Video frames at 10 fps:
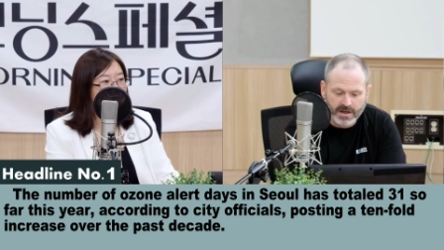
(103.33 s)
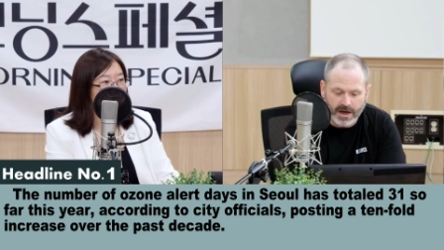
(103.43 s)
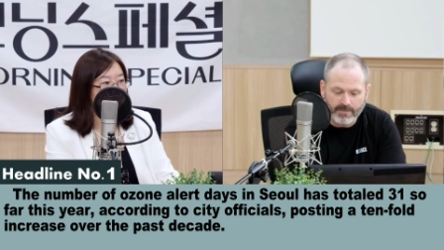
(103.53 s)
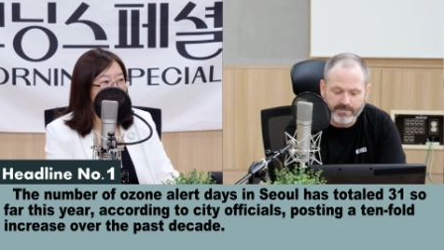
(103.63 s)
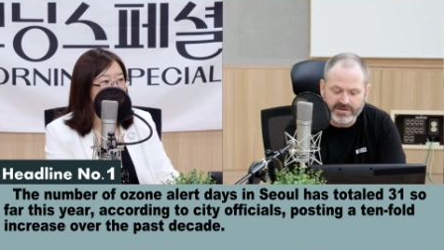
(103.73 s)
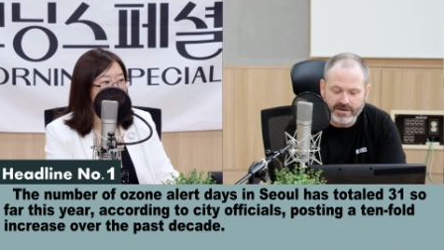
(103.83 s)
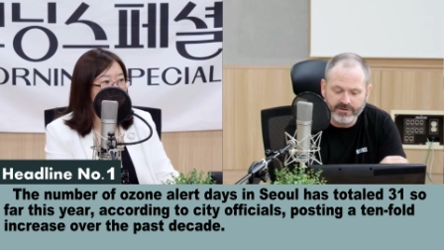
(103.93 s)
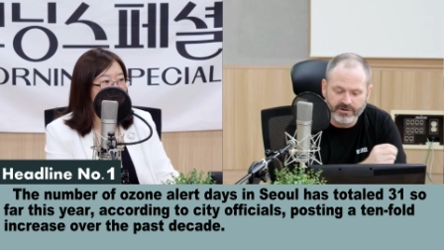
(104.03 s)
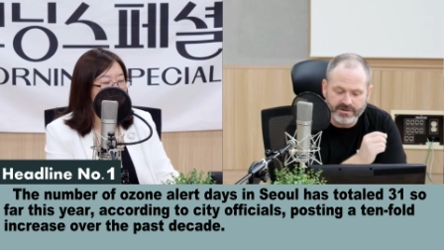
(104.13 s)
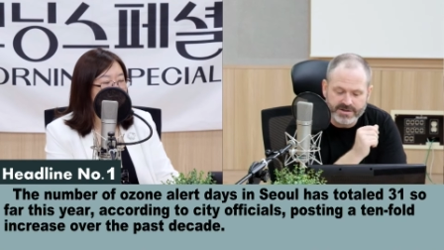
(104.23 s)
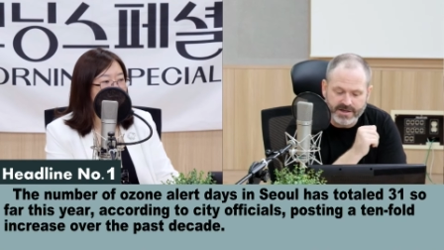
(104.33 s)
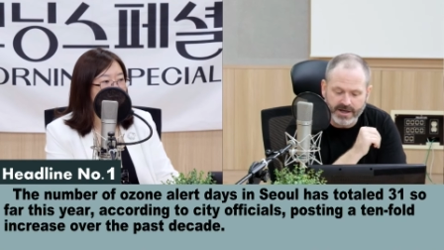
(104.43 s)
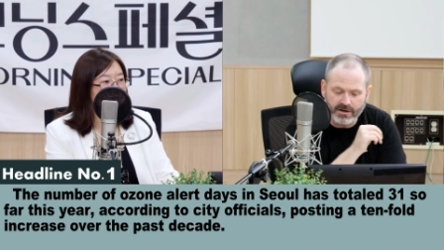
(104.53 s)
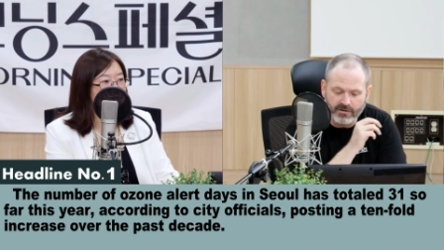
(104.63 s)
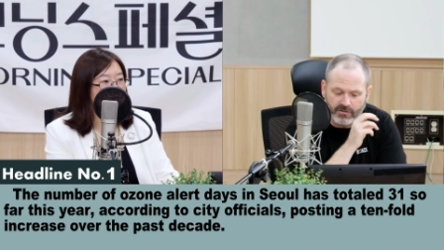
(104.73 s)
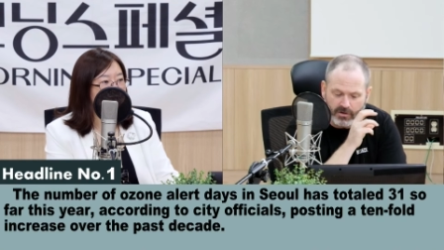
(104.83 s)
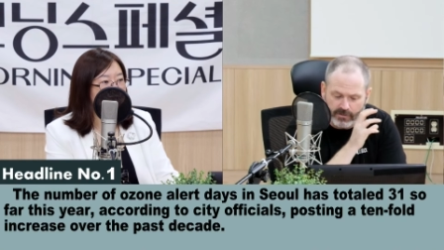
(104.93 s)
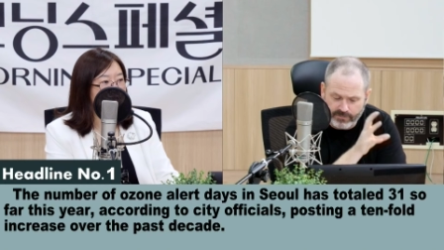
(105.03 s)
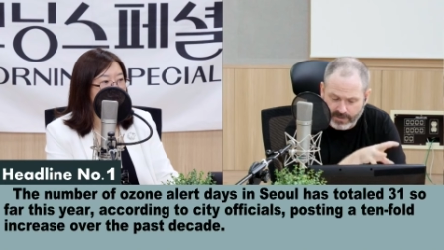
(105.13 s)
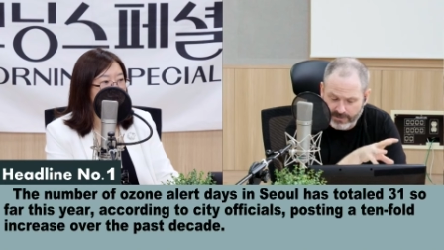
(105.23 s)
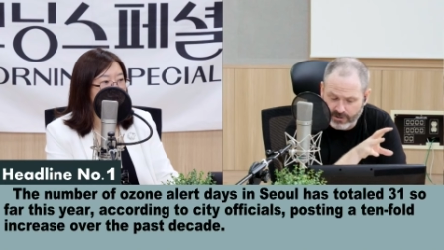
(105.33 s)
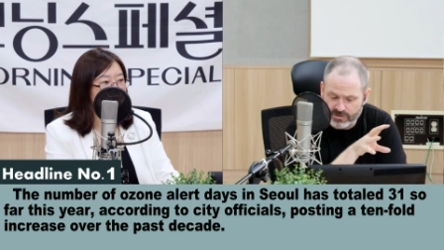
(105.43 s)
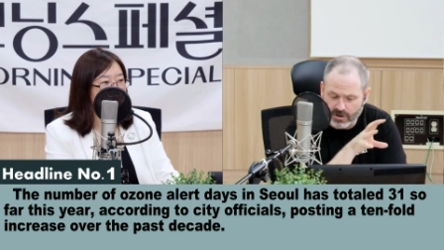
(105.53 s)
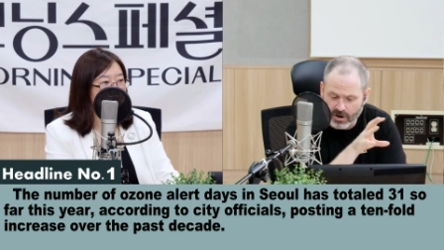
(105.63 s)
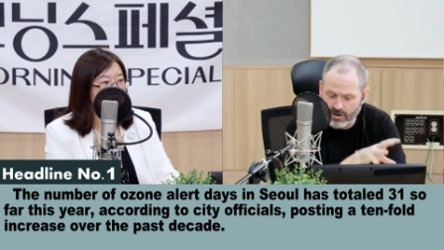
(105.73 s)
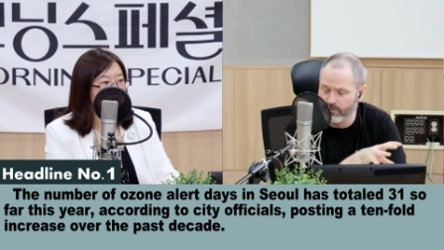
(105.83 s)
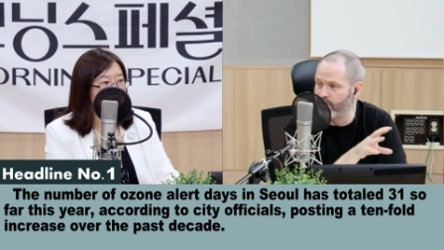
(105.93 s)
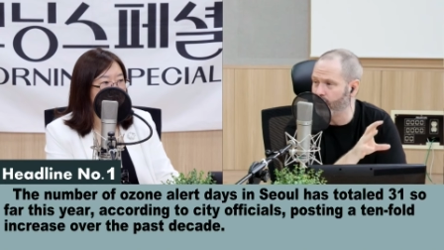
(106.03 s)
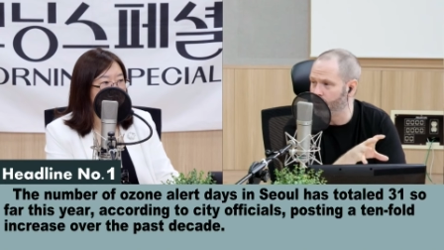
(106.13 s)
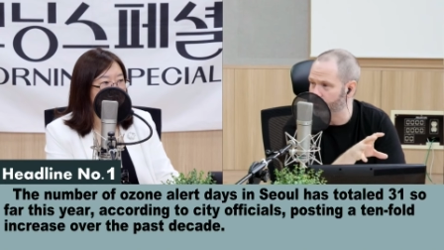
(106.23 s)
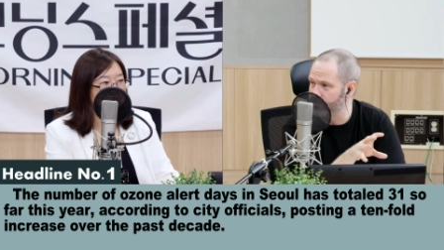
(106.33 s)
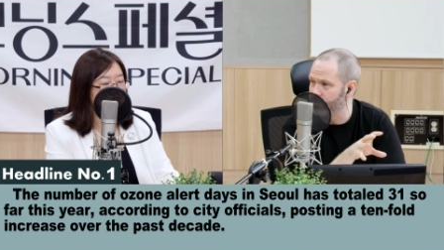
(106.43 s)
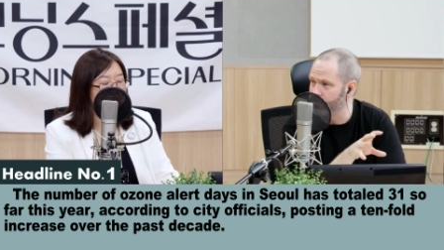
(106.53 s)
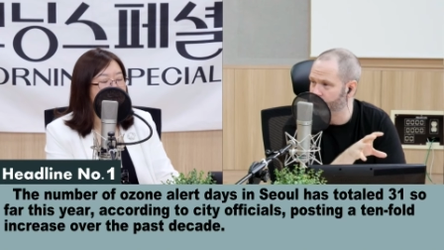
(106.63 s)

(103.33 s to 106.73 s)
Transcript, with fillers: Um, but then there is a then there's harmful ozone